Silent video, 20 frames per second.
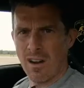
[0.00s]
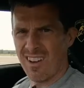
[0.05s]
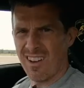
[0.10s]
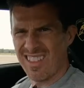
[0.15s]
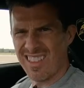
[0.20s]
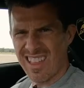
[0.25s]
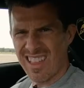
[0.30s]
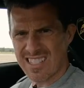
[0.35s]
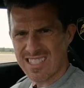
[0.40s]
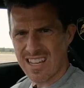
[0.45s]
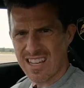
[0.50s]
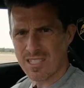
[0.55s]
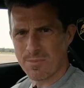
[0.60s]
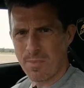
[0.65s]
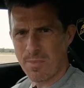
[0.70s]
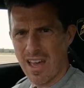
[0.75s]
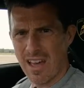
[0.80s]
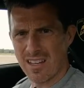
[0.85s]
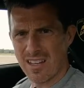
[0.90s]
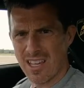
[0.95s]
I think that sounds
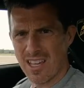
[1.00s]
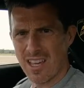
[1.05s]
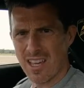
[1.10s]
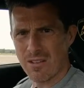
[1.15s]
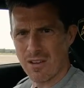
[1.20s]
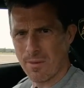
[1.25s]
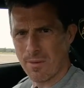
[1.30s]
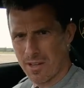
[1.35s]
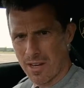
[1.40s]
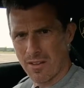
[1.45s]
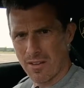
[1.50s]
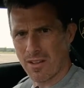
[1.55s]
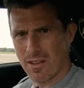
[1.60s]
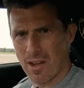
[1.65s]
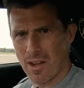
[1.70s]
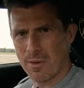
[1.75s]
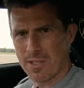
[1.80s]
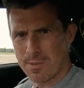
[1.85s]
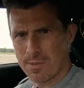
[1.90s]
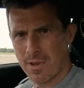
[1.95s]
better, do you? Let me know in the
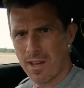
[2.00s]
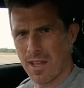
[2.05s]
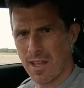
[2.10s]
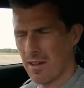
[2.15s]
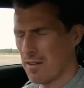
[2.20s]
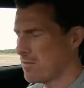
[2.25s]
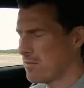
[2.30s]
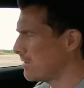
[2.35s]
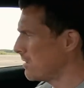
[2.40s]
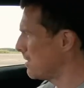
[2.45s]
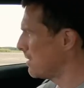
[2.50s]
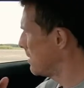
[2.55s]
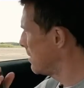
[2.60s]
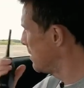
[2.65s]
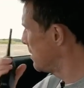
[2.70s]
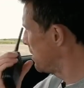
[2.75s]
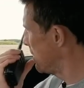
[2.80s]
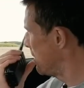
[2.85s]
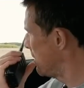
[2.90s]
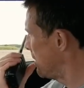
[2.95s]
comments below.
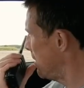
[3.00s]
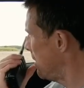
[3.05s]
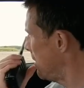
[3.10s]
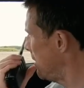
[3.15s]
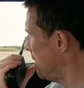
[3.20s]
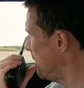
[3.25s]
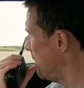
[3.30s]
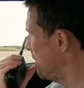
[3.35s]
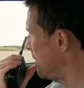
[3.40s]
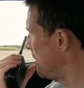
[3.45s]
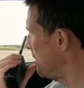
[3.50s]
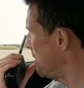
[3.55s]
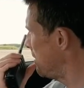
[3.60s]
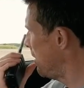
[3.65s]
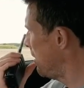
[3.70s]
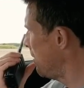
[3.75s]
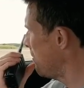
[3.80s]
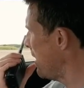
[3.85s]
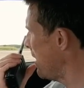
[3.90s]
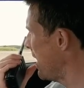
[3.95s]

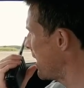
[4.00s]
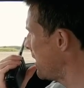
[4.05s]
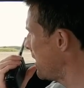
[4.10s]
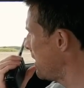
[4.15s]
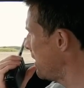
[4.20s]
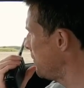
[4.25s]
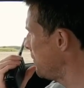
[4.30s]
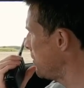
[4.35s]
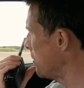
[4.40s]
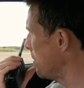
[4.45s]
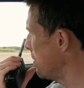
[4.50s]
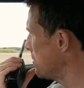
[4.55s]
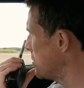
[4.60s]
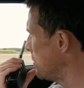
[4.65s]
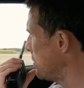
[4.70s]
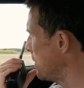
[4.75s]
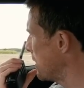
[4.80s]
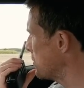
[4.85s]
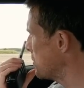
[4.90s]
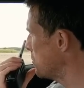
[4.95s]
R8, have you got a tuned